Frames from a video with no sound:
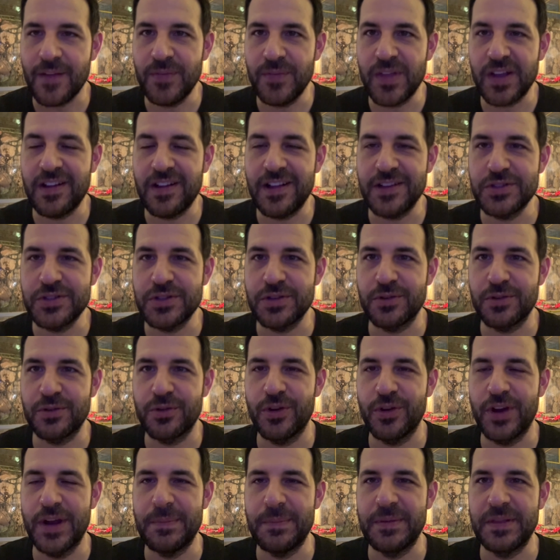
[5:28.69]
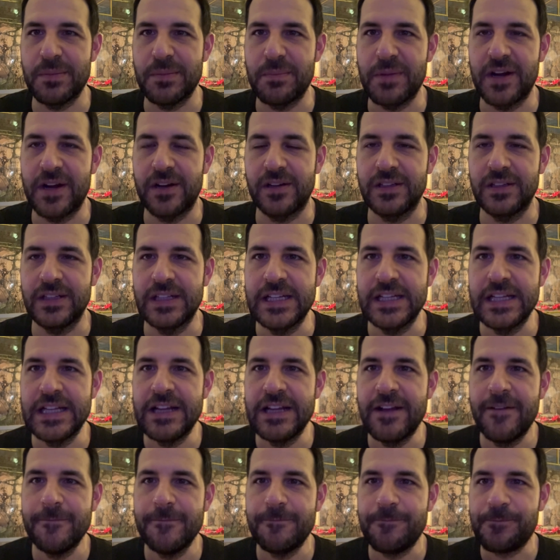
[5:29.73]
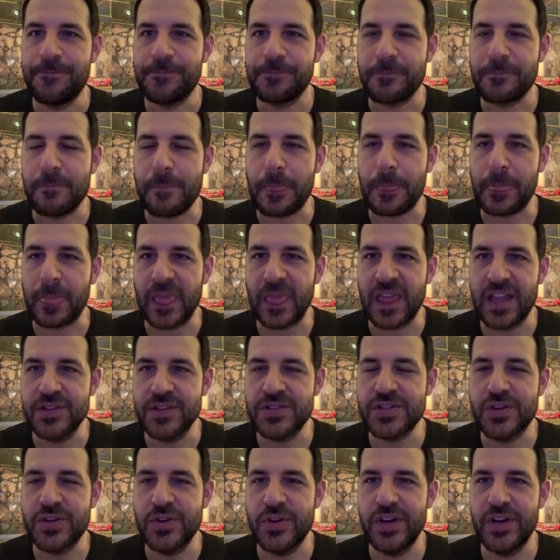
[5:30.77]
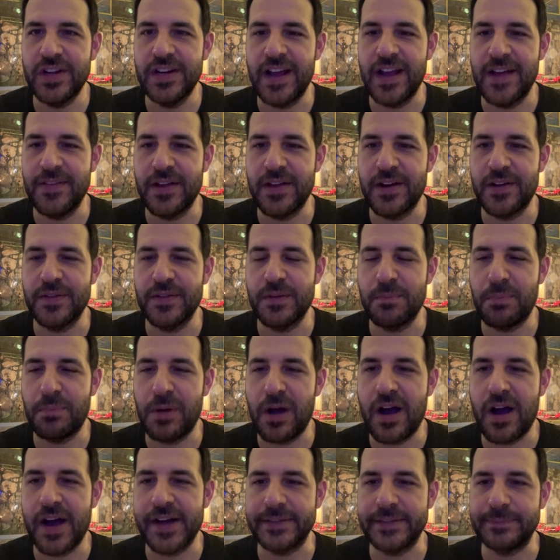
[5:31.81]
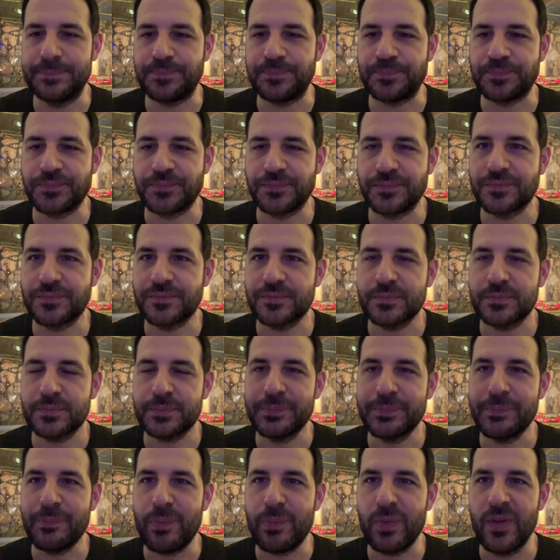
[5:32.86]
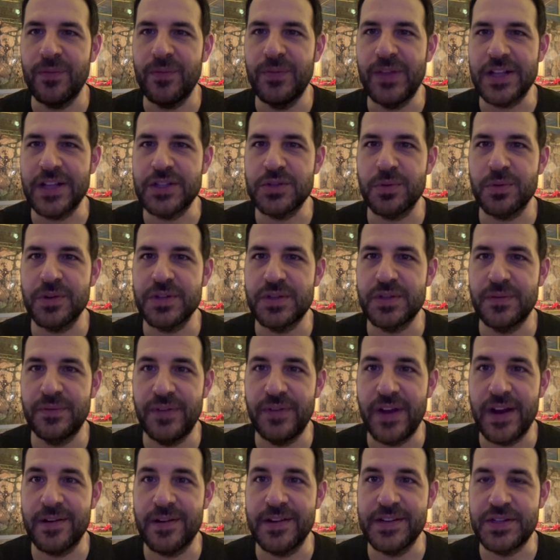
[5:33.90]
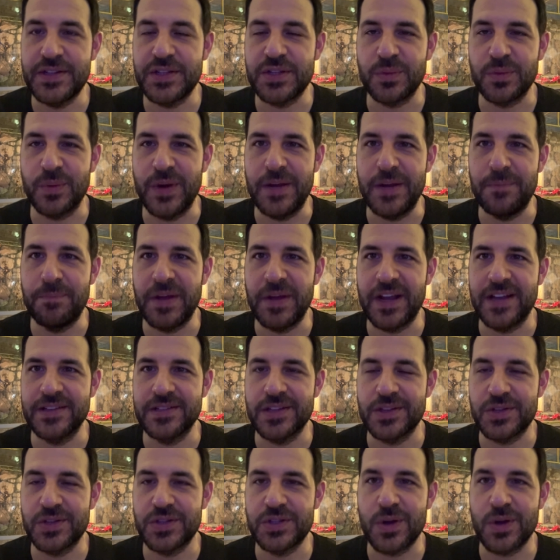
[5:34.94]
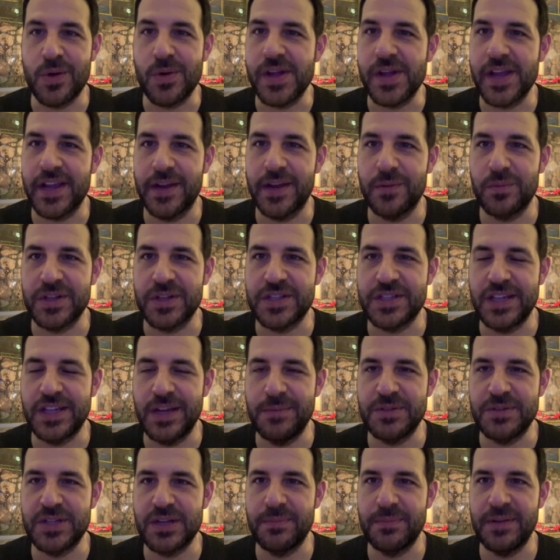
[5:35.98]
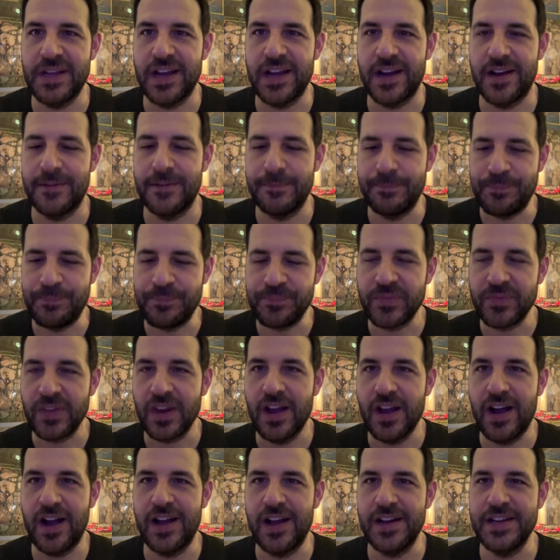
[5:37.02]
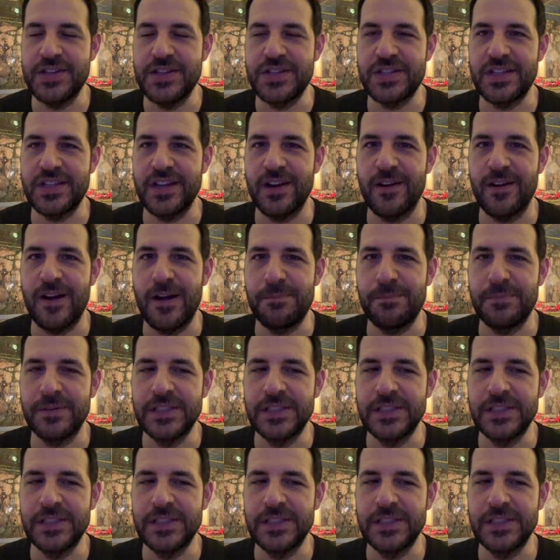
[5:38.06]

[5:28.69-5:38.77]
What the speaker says: The custard cream in the middle is good, and then on the bottom, that's where it's very sweet because it's soaking in what seems to be a honey syrup.